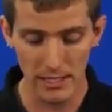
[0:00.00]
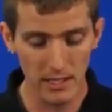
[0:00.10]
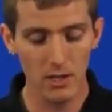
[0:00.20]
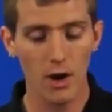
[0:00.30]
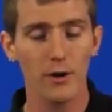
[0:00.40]

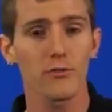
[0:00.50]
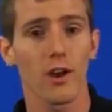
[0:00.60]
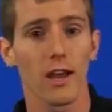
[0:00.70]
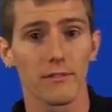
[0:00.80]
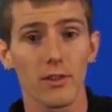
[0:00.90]
Taking hard
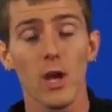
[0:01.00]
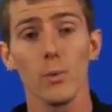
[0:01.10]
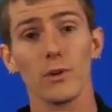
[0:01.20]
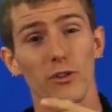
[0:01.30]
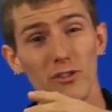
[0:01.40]
drives,
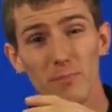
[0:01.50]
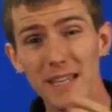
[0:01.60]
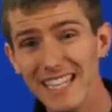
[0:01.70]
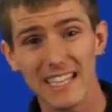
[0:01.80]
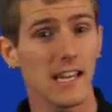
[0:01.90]
which are
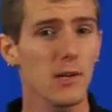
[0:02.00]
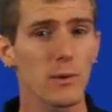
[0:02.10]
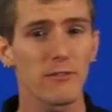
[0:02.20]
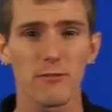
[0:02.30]
spinning at anywhere